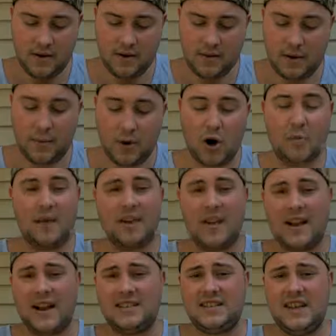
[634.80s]
The bourbon,
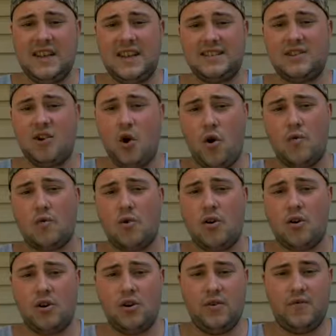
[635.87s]
like I said, gets an
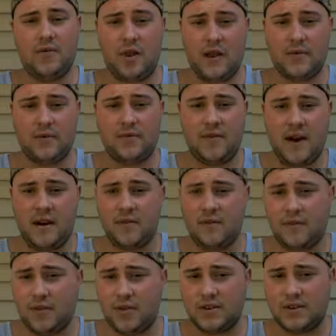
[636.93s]
overall good flavor value
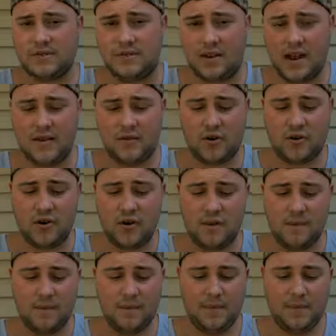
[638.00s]
for this flavor.
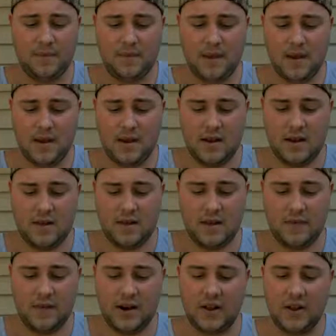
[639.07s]
The
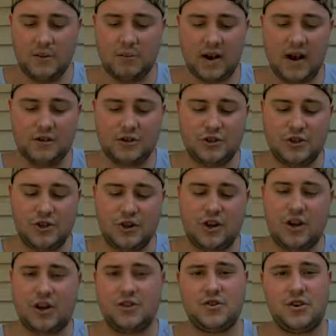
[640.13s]
vanilla brown sugar
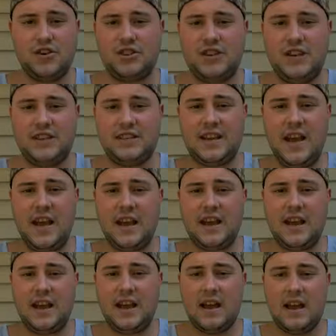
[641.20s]
custard and
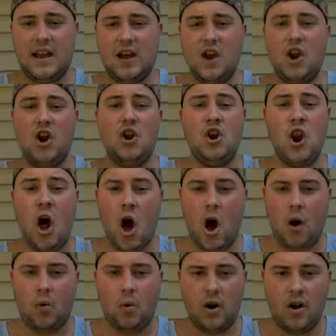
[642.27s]
cheesecake,
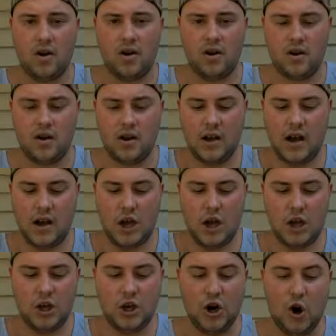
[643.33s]
no.
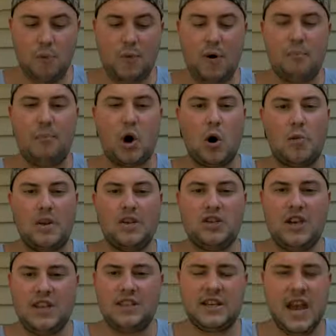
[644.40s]
You don't put bourbon and
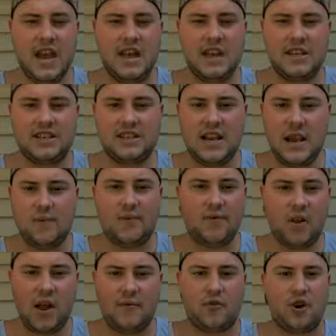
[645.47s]
cheesecake in the same
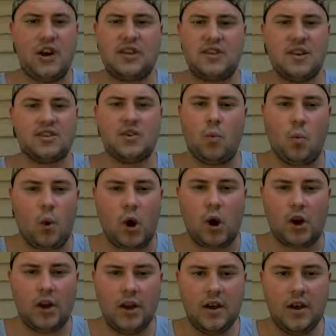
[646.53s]
flavor. It doesn't
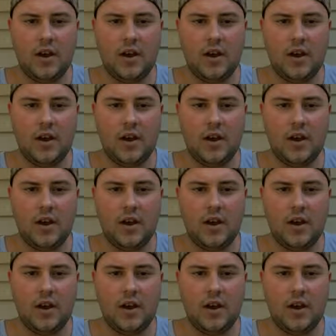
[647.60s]
work.